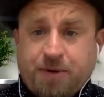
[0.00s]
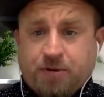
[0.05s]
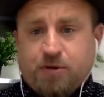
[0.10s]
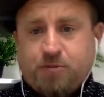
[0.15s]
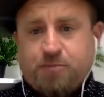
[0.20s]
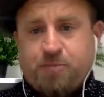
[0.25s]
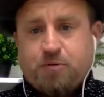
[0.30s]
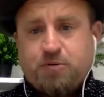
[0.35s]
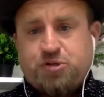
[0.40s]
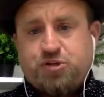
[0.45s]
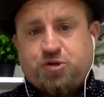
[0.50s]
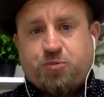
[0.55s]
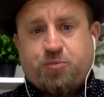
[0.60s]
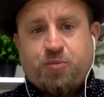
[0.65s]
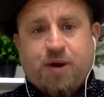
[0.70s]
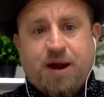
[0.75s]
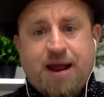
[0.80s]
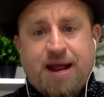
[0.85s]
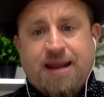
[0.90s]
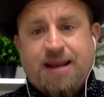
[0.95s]
their personal
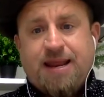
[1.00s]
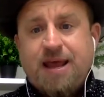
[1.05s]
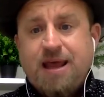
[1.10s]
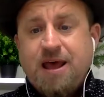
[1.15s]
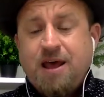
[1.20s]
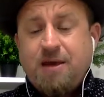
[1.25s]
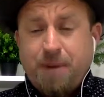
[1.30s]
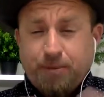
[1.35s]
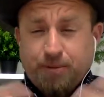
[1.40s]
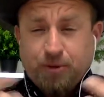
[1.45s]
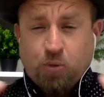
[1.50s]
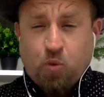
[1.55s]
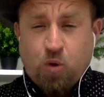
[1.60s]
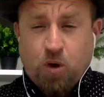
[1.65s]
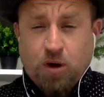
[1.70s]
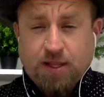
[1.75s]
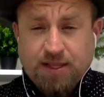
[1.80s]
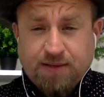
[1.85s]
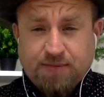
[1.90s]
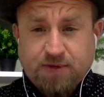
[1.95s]
brand, people that want to
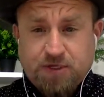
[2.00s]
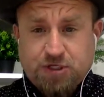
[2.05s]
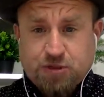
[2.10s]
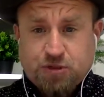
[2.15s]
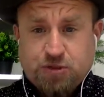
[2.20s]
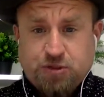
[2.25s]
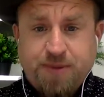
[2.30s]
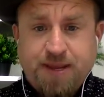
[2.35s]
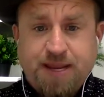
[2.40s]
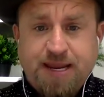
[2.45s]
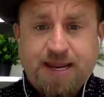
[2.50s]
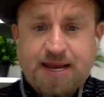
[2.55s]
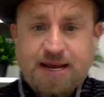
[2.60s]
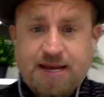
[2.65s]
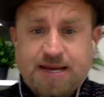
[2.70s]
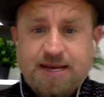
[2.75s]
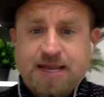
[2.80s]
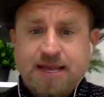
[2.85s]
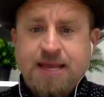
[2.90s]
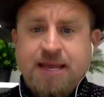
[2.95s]
leverage social media